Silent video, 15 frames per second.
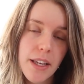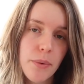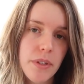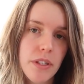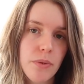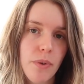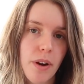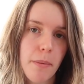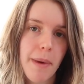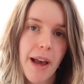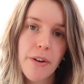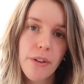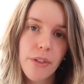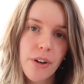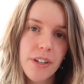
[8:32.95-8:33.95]
He wants to run a
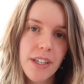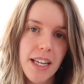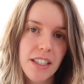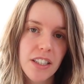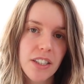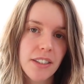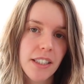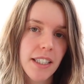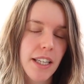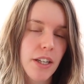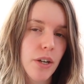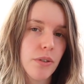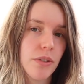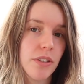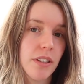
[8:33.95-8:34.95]
marathon next year. He
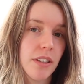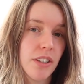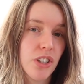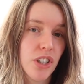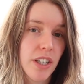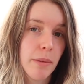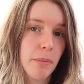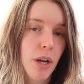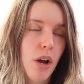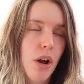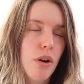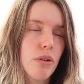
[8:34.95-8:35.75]
goes to the gym